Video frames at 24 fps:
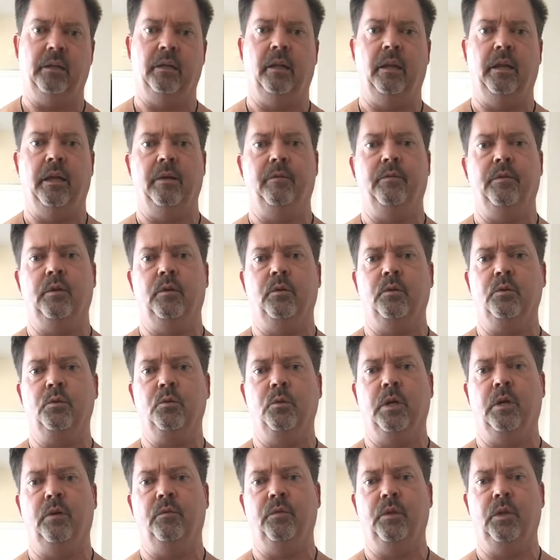11 or
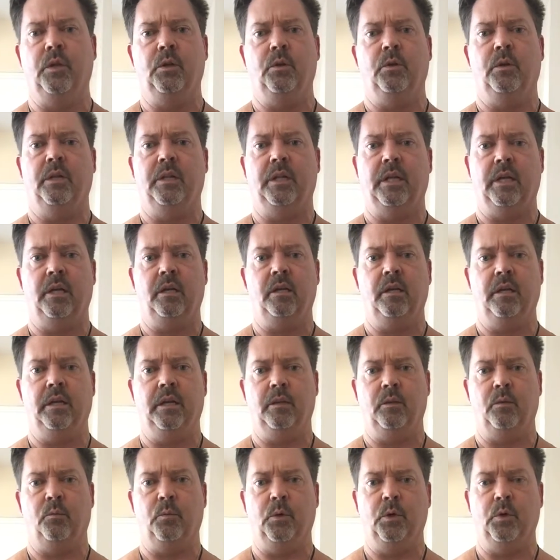12 noon and then
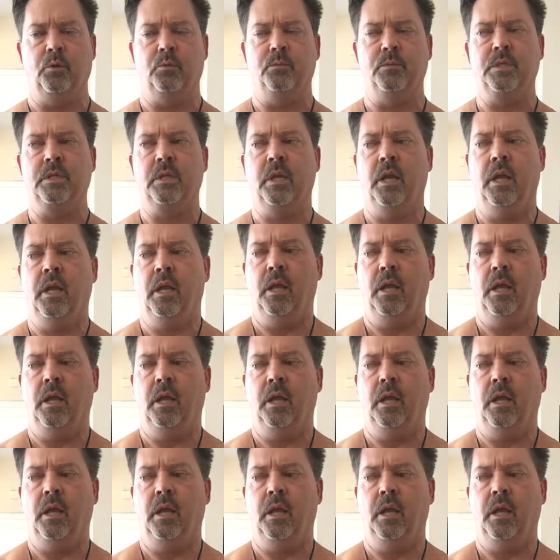clean the rooms,